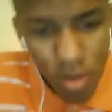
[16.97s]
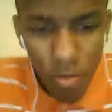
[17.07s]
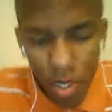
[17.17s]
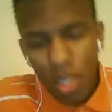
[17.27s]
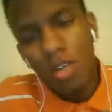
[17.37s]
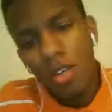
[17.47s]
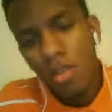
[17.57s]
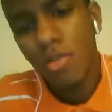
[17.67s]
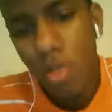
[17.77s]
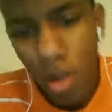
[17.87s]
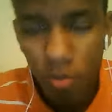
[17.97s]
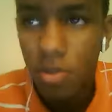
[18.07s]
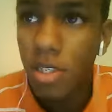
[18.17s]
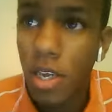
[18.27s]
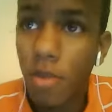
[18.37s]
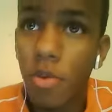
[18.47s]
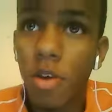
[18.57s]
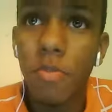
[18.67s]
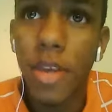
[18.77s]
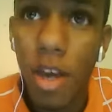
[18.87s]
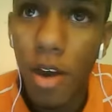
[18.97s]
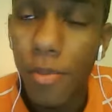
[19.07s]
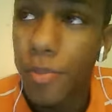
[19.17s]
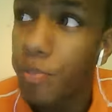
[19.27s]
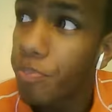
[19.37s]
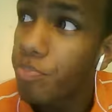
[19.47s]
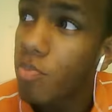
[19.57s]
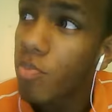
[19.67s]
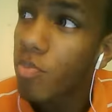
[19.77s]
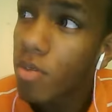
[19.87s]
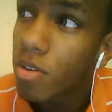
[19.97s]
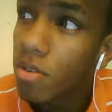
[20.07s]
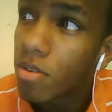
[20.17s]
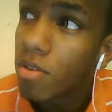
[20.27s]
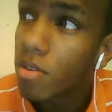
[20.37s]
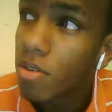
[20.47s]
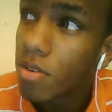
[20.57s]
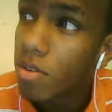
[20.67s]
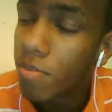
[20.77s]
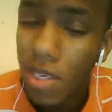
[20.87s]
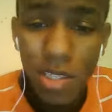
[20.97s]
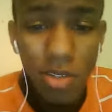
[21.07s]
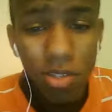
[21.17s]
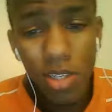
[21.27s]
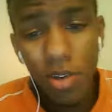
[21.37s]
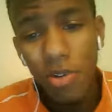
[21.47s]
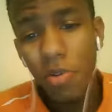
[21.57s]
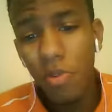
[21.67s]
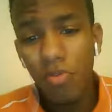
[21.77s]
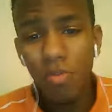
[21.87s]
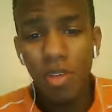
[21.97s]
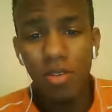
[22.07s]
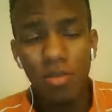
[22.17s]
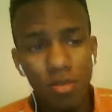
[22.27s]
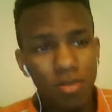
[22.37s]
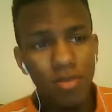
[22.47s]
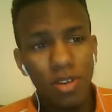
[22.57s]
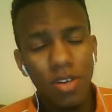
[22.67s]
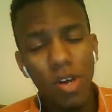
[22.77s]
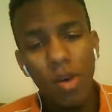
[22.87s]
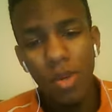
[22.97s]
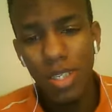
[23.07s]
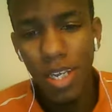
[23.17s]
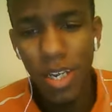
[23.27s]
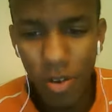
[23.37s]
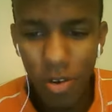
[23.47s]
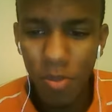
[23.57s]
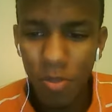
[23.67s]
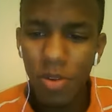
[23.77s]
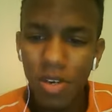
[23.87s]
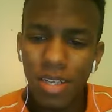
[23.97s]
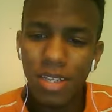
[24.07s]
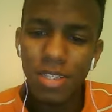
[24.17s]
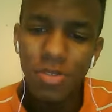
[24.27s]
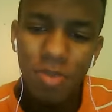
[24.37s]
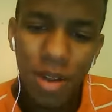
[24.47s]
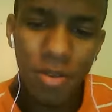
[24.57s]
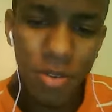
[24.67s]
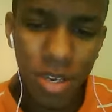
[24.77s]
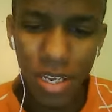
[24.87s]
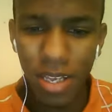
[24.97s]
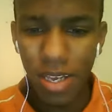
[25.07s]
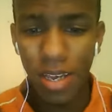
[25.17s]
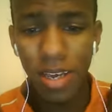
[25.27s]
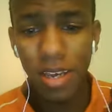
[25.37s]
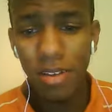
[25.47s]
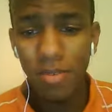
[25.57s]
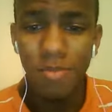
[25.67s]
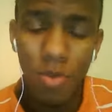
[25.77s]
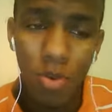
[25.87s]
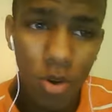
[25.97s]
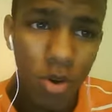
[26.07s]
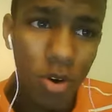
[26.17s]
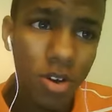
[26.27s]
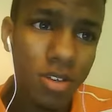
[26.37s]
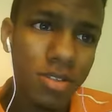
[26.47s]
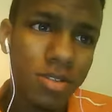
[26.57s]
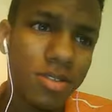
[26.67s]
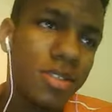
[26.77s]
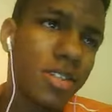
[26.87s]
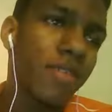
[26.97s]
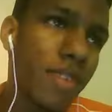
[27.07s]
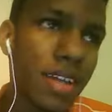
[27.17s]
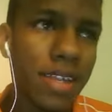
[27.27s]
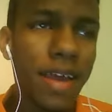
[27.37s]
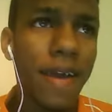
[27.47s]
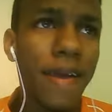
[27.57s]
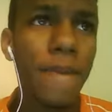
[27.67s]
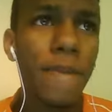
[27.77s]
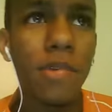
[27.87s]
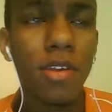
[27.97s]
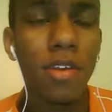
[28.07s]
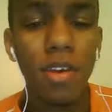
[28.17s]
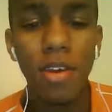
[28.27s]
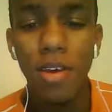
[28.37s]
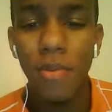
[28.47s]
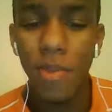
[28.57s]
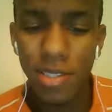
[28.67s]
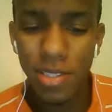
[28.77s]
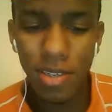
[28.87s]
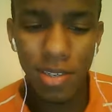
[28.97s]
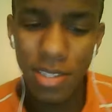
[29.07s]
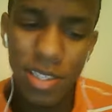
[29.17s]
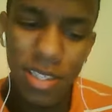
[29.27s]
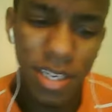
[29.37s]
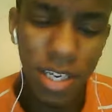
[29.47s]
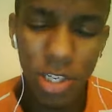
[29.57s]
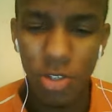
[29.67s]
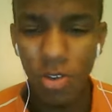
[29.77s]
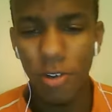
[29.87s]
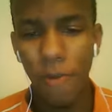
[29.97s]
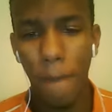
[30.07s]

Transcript: gonna be you know what i'm saying we're gonna be um basically you're just gonna know me for me you ain't gonna always get it on the computer like this you probably gonna get it me recording and stuff like that and basically this is the intro